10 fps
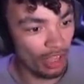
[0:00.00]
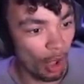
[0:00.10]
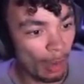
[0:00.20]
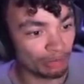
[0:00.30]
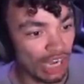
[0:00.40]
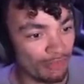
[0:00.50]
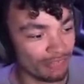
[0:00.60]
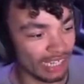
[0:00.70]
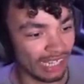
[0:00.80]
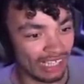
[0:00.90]
Oh, I'm
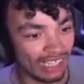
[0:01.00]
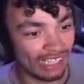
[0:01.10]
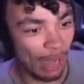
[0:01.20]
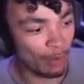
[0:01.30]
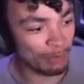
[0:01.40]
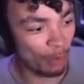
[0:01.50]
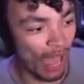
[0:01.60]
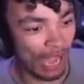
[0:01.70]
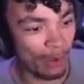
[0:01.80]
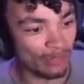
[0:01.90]
drafting. That would be
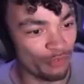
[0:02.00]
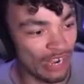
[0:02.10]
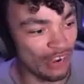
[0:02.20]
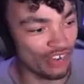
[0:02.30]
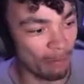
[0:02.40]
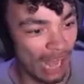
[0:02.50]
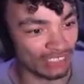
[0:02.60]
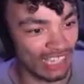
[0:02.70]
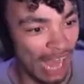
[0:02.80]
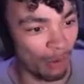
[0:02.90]
why. I went 300
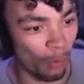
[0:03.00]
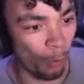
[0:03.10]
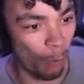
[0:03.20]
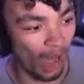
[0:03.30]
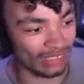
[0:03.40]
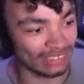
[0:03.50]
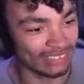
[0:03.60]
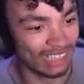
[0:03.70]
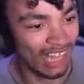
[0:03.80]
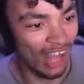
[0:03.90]
miles an hour.
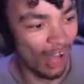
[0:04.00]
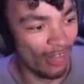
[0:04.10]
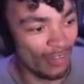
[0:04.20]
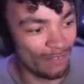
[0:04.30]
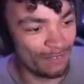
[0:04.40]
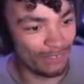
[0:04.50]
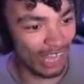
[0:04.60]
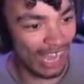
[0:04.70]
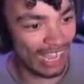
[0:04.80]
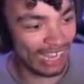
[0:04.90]
What? the
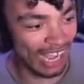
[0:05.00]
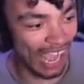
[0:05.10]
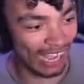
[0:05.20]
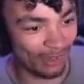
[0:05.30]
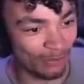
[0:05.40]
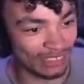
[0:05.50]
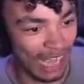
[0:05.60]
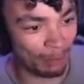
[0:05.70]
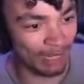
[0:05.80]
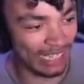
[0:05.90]
flying heck was
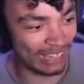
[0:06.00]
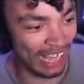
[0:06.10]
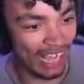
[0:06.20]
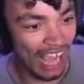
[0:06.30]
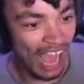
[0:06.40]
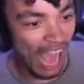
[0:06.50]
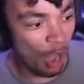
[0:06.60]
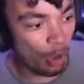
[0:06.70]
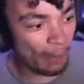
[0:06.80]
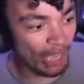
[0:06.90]
happening there?
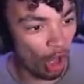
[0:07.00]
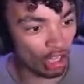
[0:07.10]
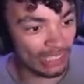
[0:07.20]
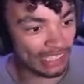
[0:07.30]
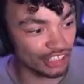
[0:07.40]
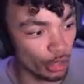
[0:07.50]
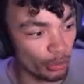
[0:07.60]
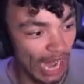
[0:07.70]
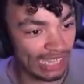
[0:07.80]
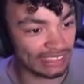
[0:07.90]
How am I holding
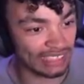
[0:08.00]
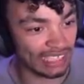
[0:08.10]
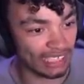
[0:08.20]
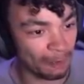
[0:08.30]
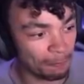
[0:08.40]
290?